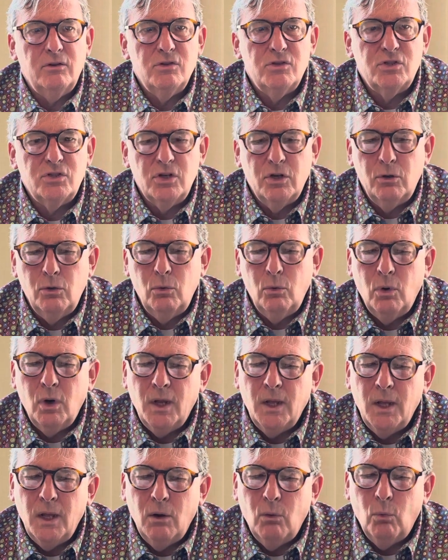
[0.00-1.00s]
so
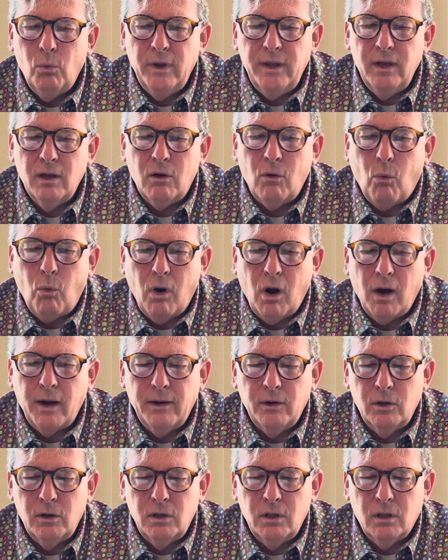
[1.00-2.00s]
we
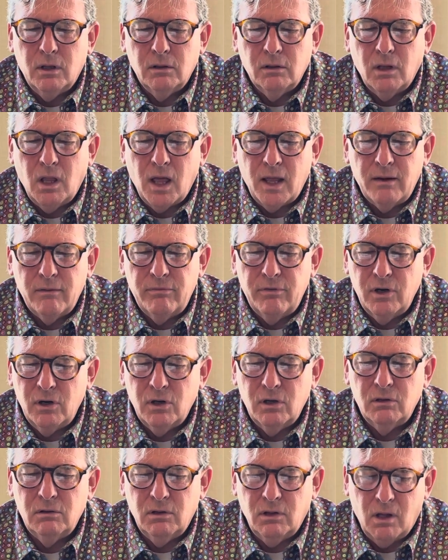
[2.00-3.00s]
acquired a lot of
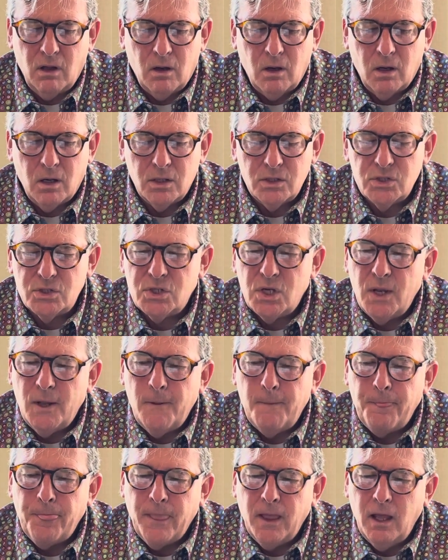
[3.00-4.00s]
their laws.
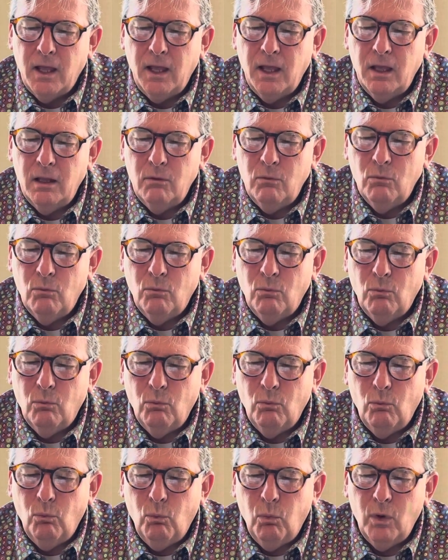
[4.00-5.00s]
And
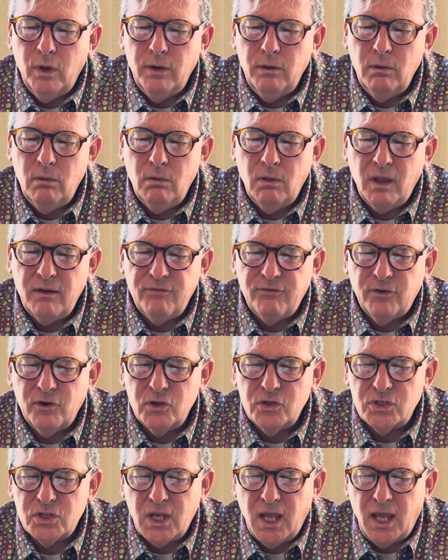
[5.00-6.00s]
when they
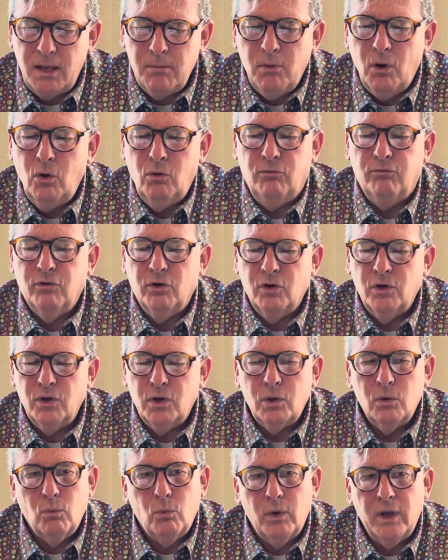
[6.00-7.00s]
first came over,
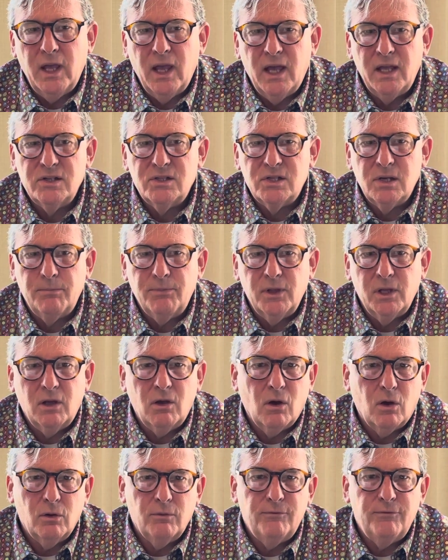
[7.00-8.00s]
we had something
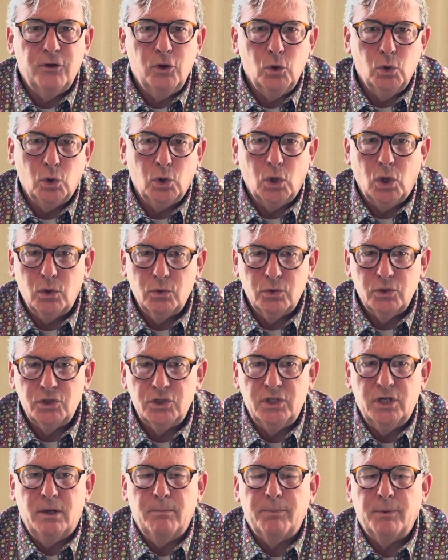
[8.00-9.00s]
called feudal
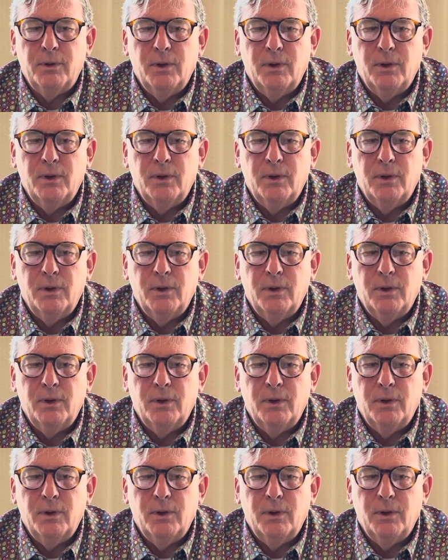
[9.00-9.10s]
ownership,